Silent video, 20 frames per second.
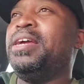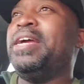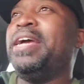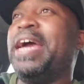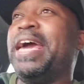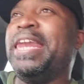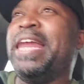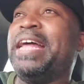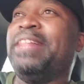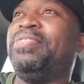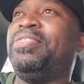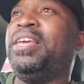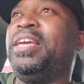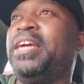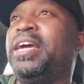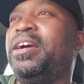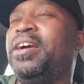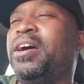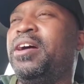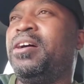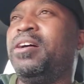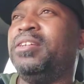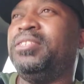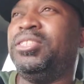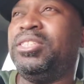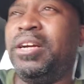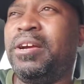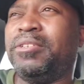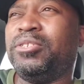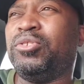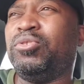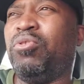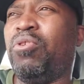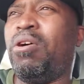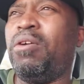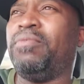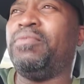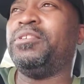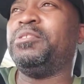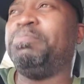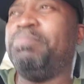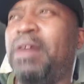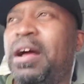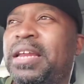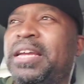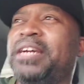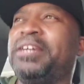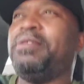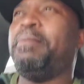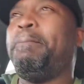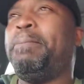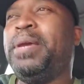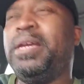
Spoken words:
And I think Terence Crawford is probably gonna